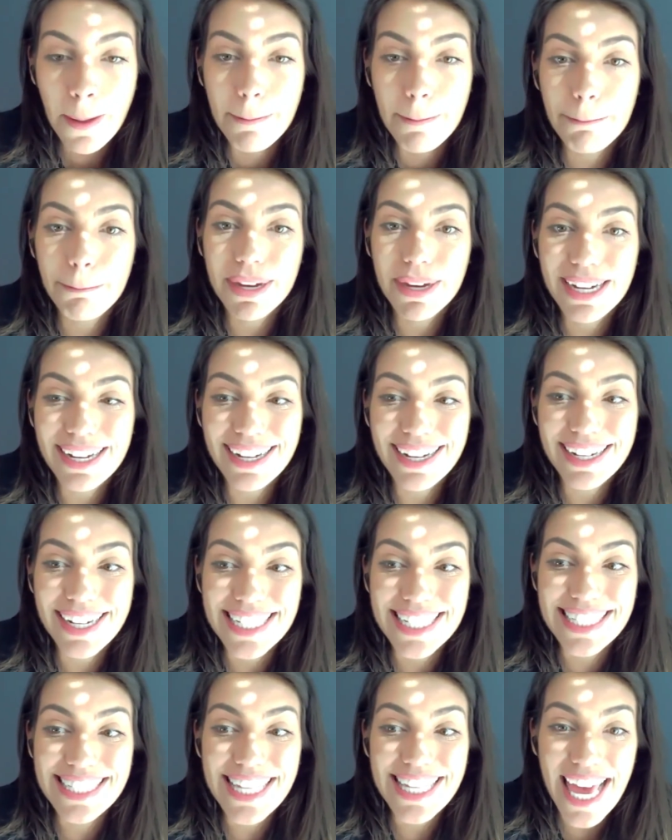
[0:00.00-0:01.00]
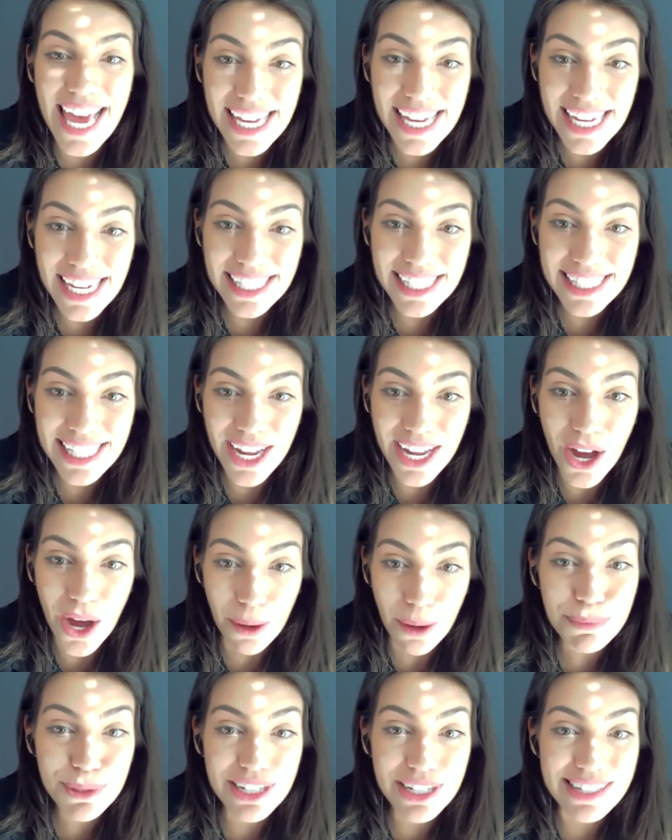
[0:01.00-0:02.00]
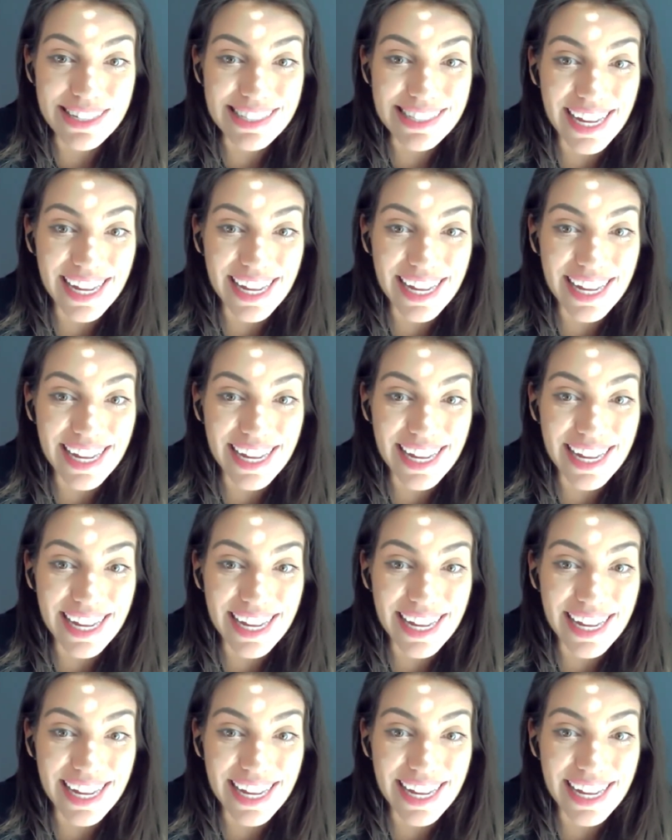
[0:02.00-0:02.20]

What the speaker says: But taking the options,